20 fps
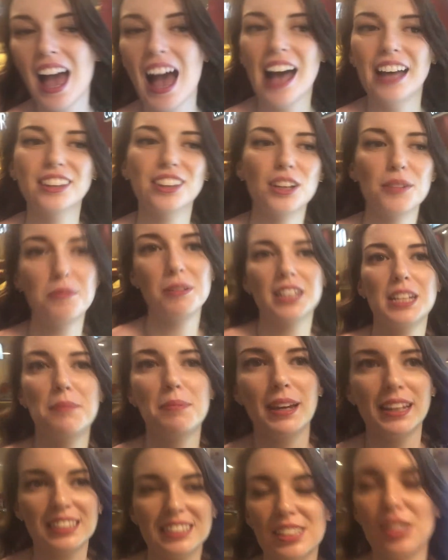And they're pretty
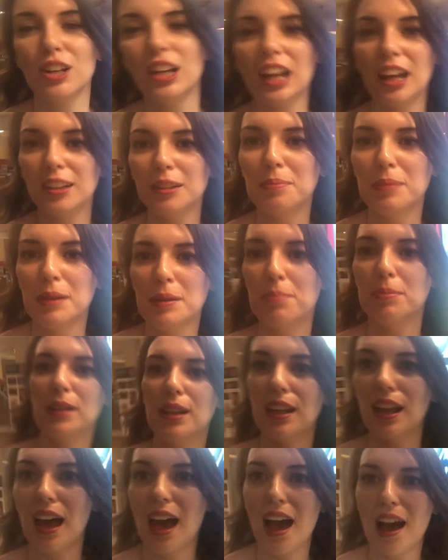big, so a lot of
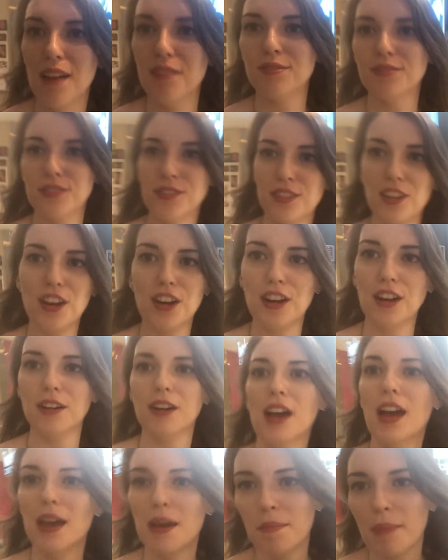people have their
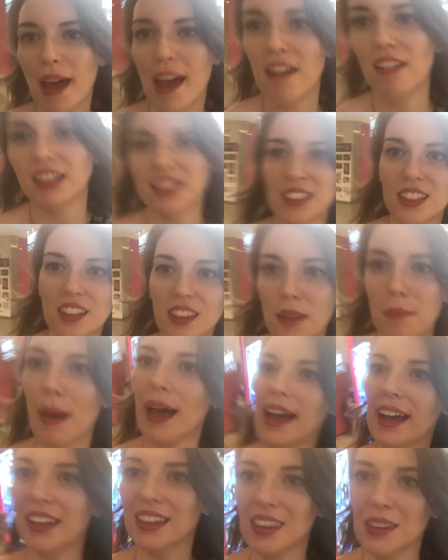parent on the
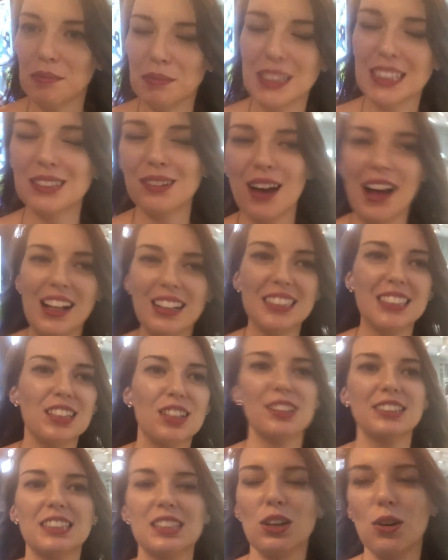back of them as well,
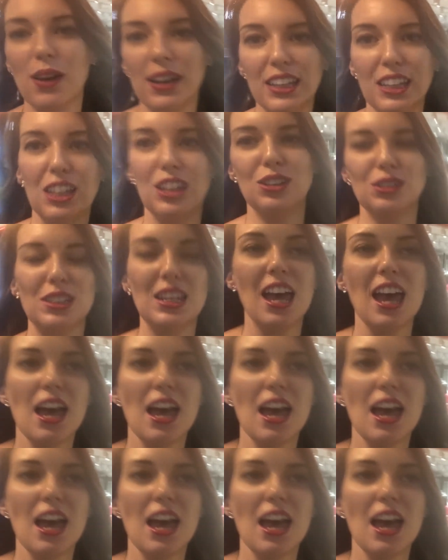so it's quite cute.